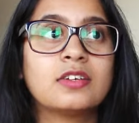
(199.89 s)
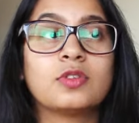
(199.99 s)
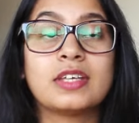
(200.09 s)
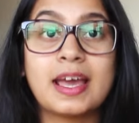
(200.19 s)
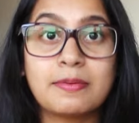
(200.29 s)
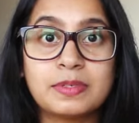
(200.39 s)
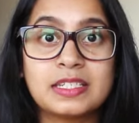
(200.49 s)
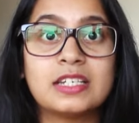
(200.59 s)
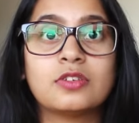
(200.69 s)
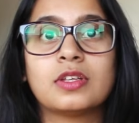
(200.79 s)
to the
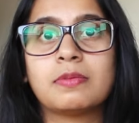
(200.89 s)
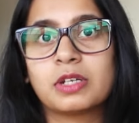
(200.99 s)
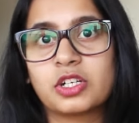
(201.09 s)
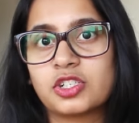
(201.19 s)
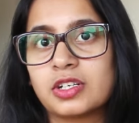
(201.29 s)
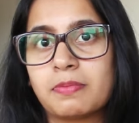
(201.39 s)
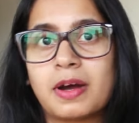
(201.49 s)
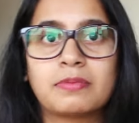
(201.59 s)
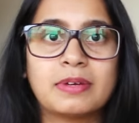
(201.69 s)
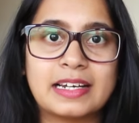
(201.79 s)
embassy, to the immigration
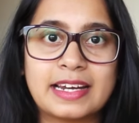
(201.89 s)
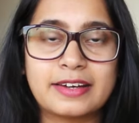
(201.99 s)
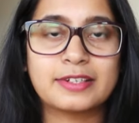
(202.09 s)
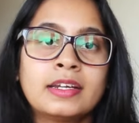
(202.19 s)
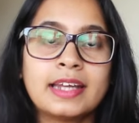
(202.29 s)
department later.